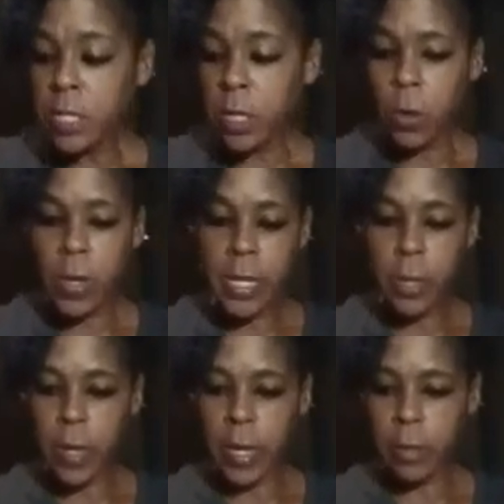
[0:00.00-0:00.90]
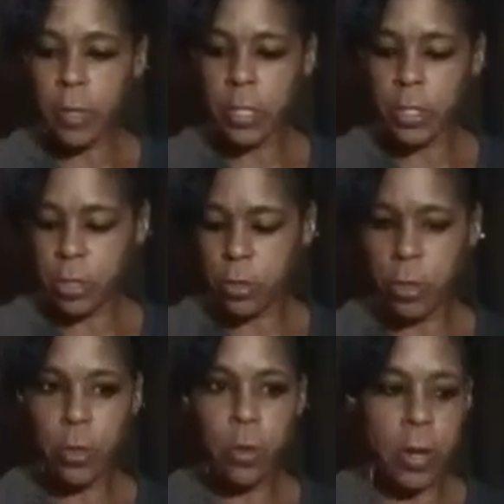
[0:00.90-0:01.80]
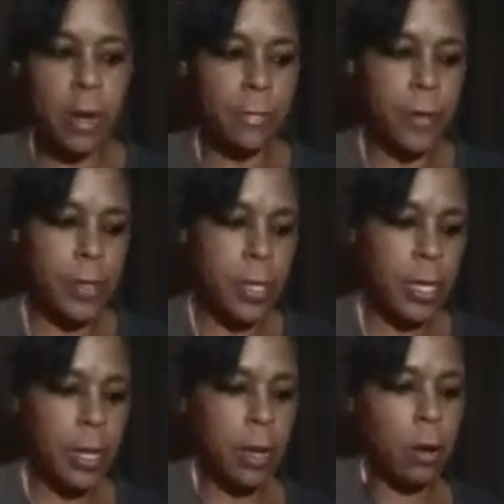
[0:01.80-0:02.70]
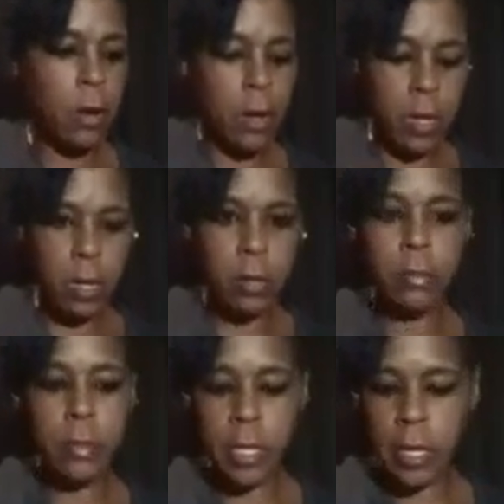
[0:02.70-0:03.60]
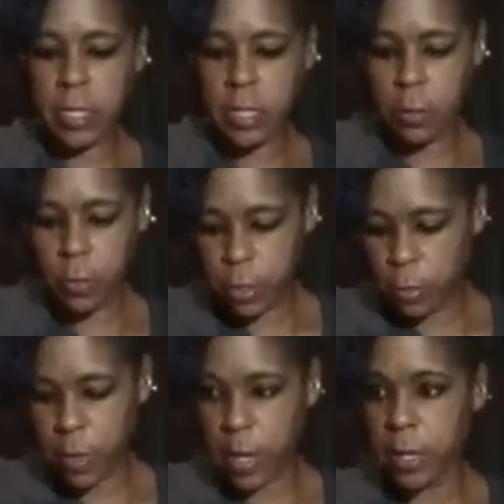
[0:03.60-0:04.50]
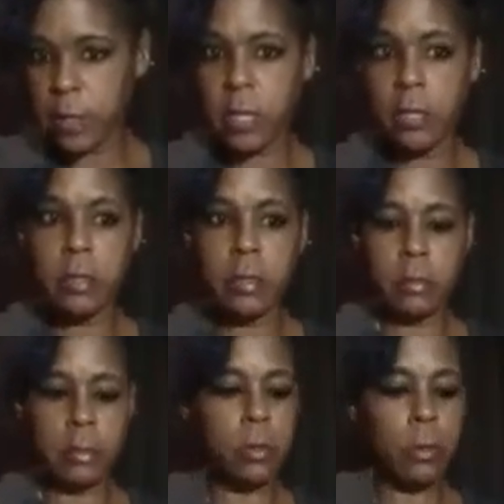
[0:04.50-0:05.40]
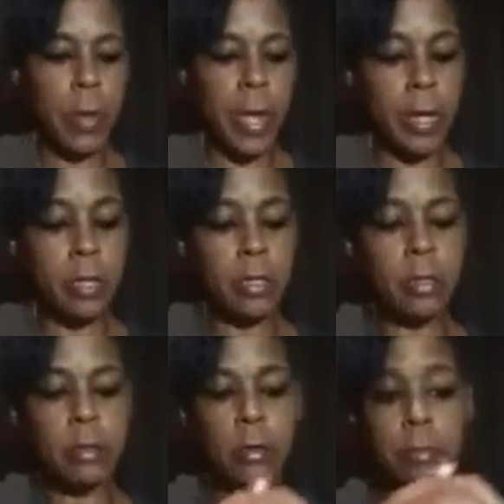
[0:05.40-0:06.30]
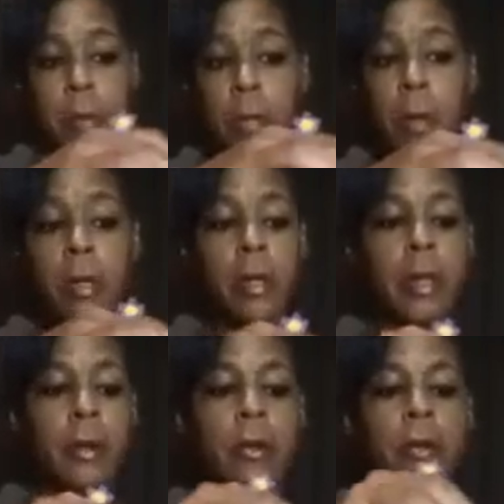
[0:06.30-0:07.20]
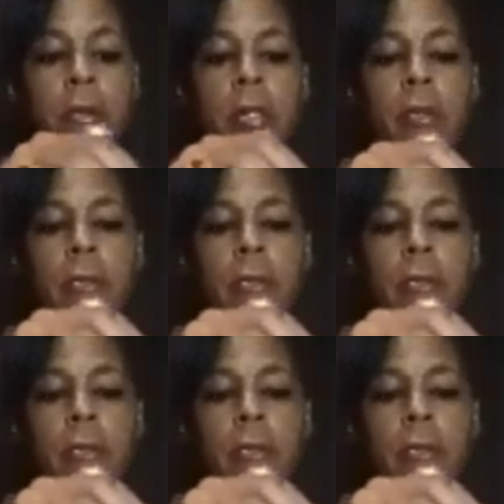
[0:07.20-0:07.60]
So anyway, I'm going to show you everything now. Like I said, when you buy these little packets, or a big bucket here,